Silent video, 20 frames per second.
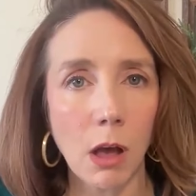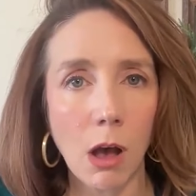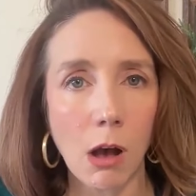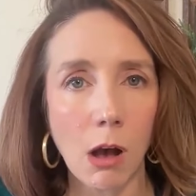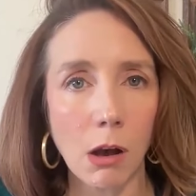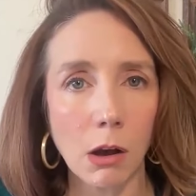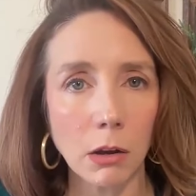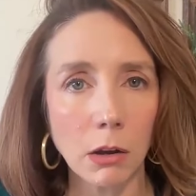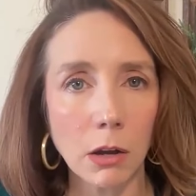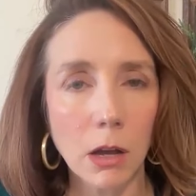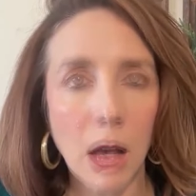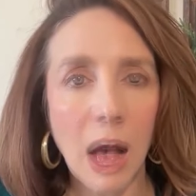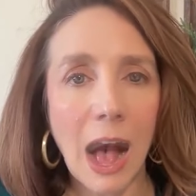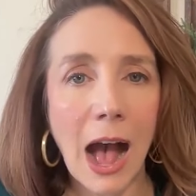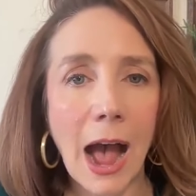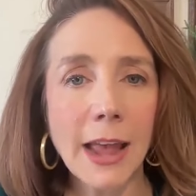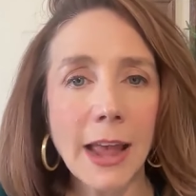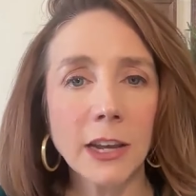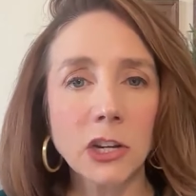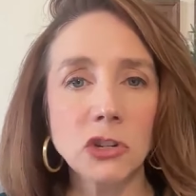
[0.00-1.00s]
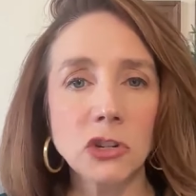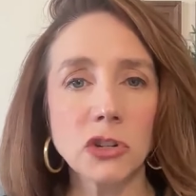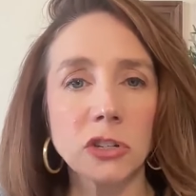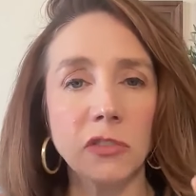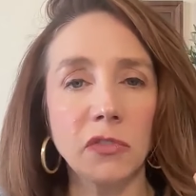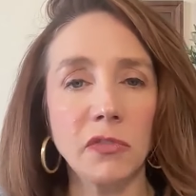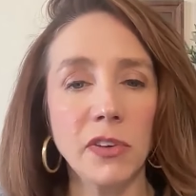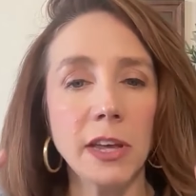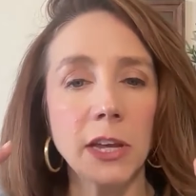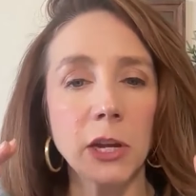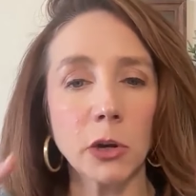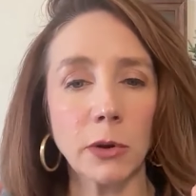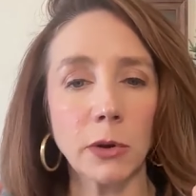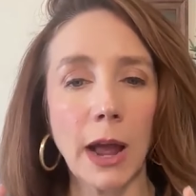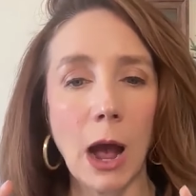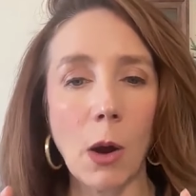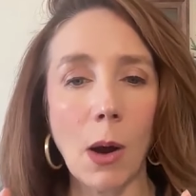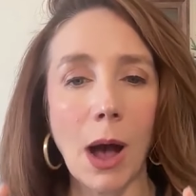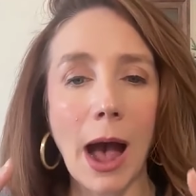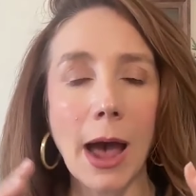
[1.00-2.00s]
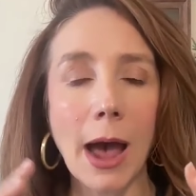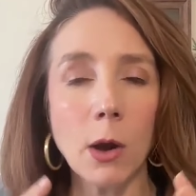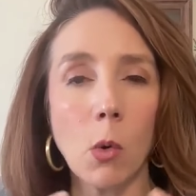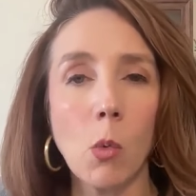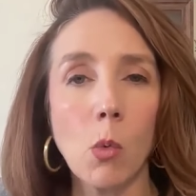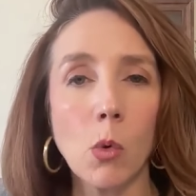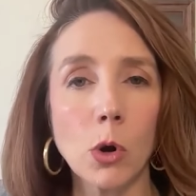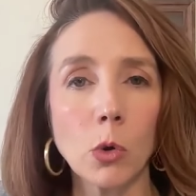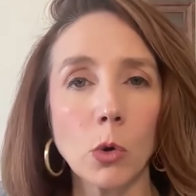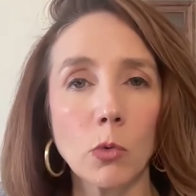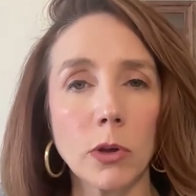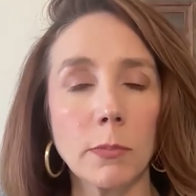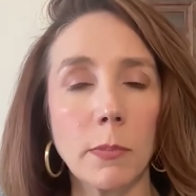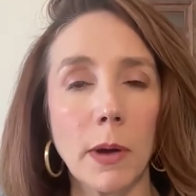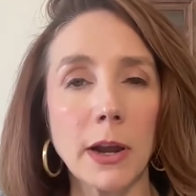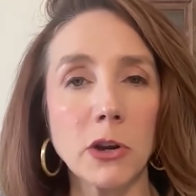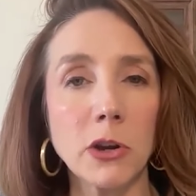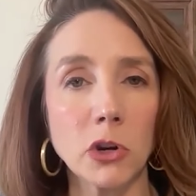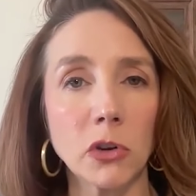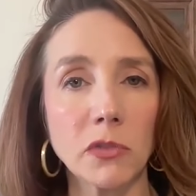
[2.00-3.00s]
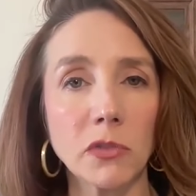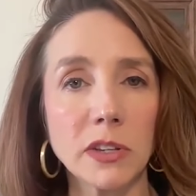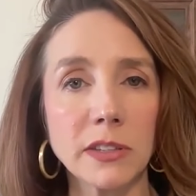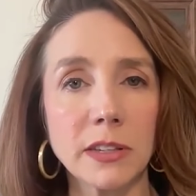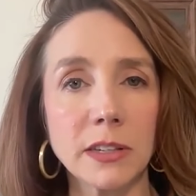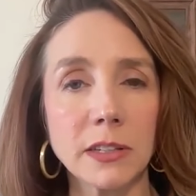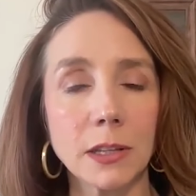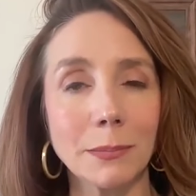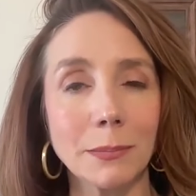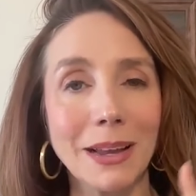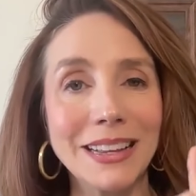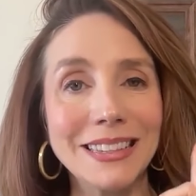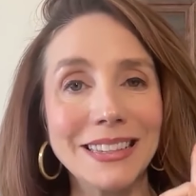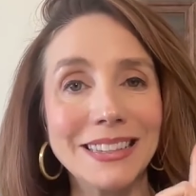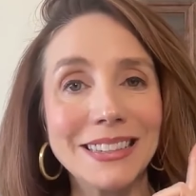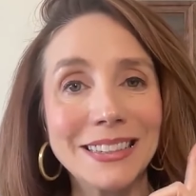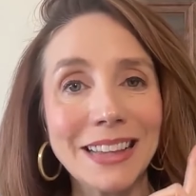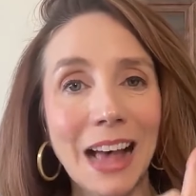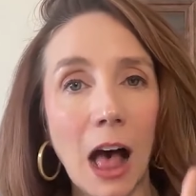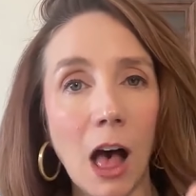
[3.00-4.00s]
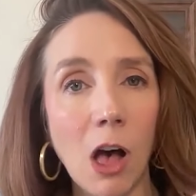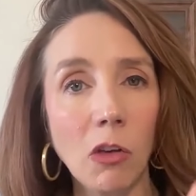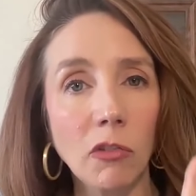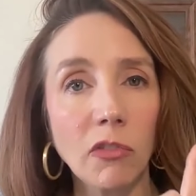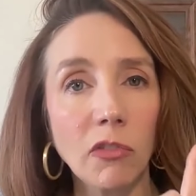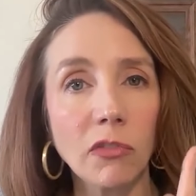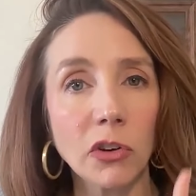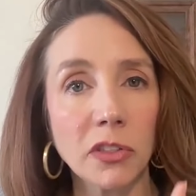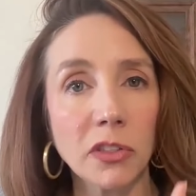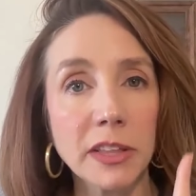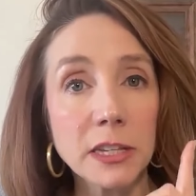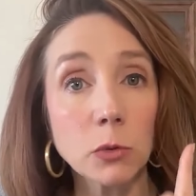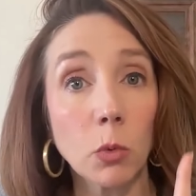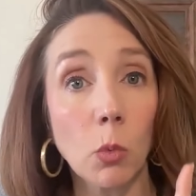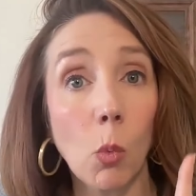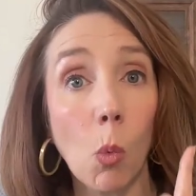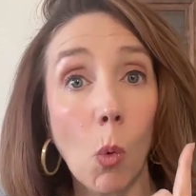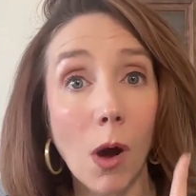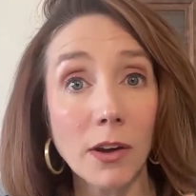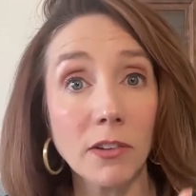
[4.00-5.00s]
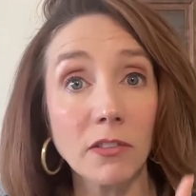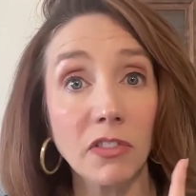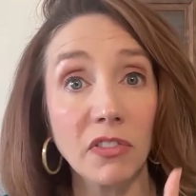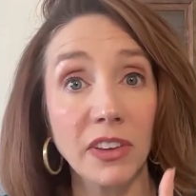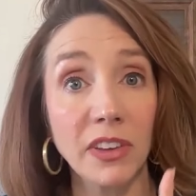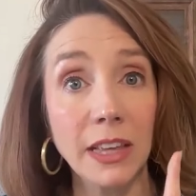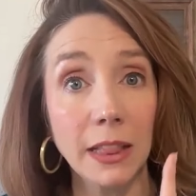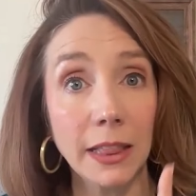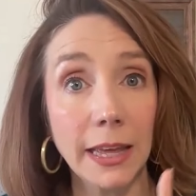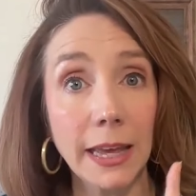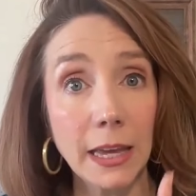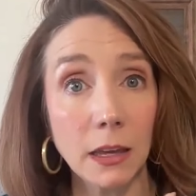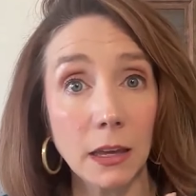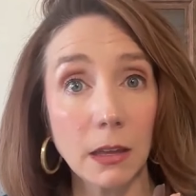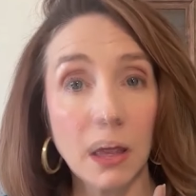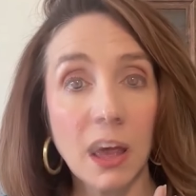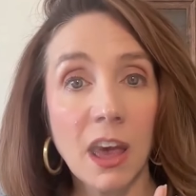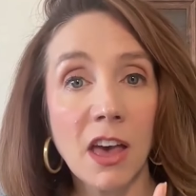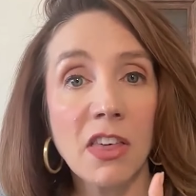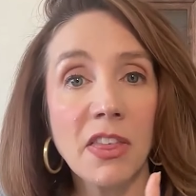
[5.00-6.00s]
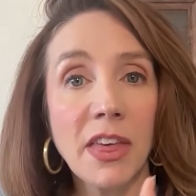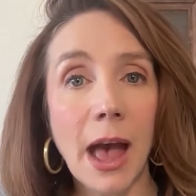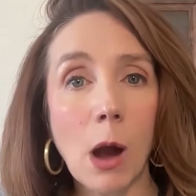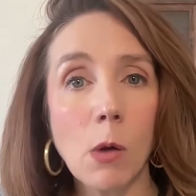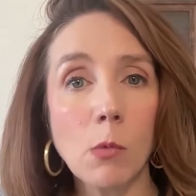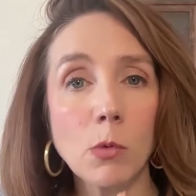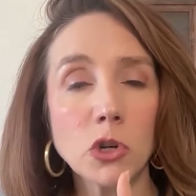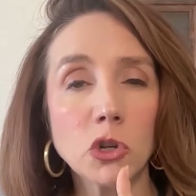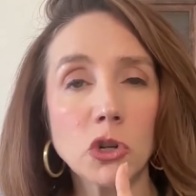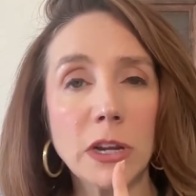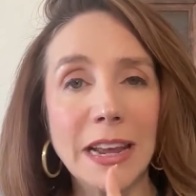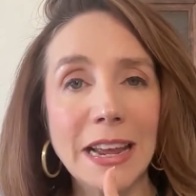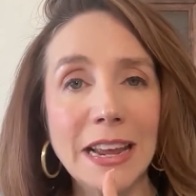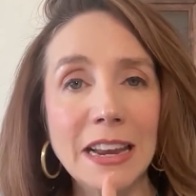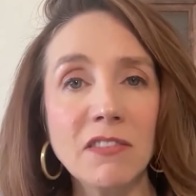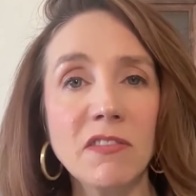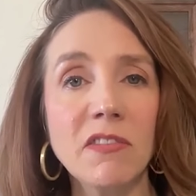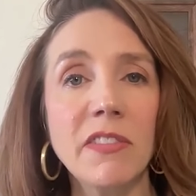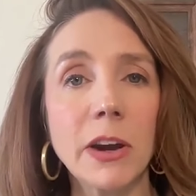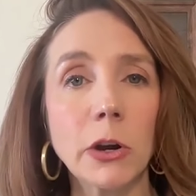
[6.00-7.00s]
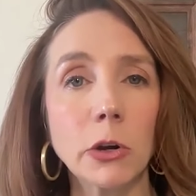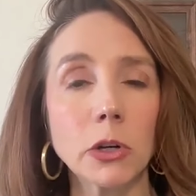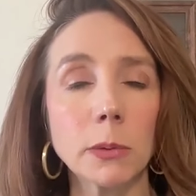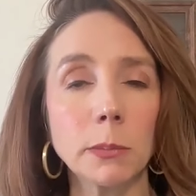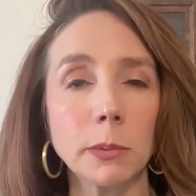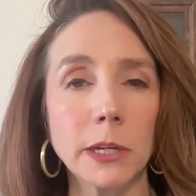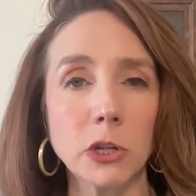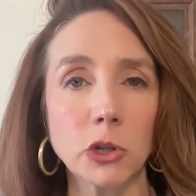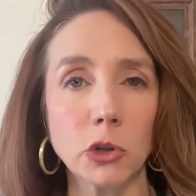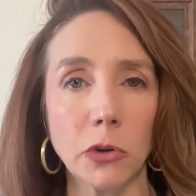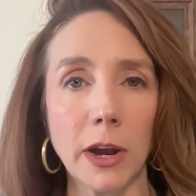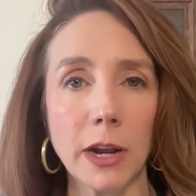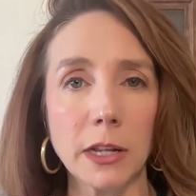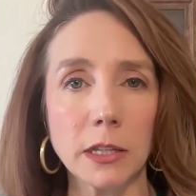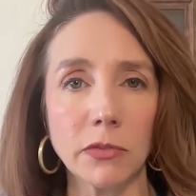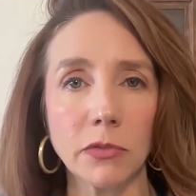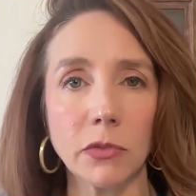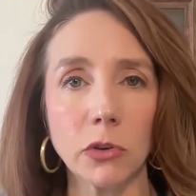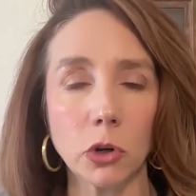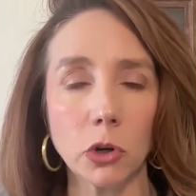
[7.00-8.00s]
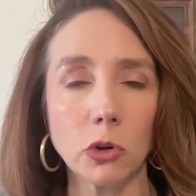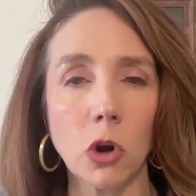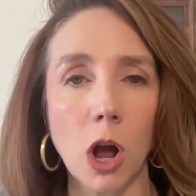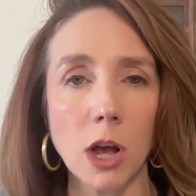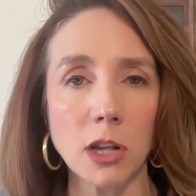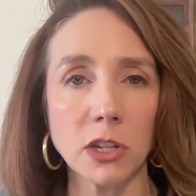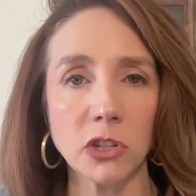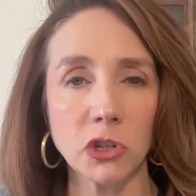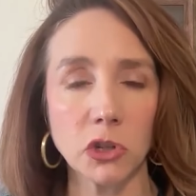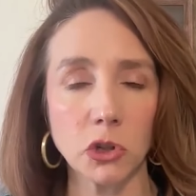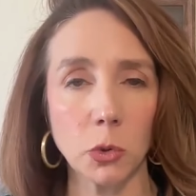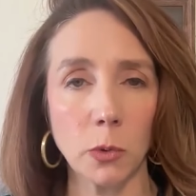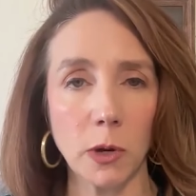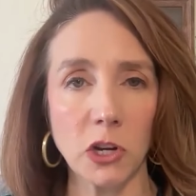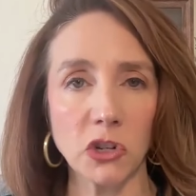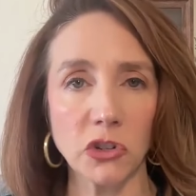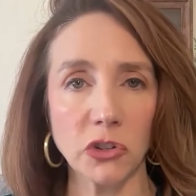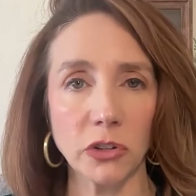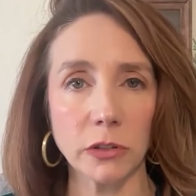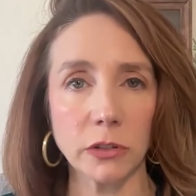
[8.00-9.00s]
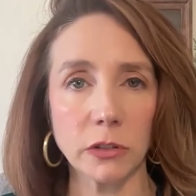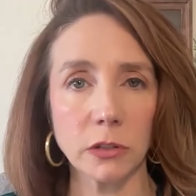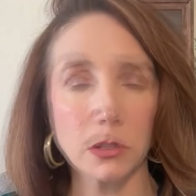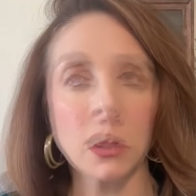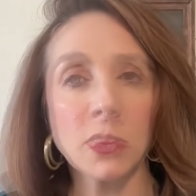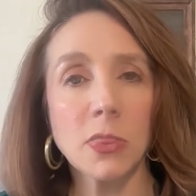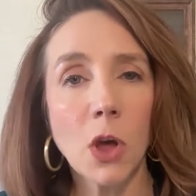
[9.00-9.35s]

long. I could just figure out how to work with my nervous system and solve for this one feeling that would invariably transfer across situations.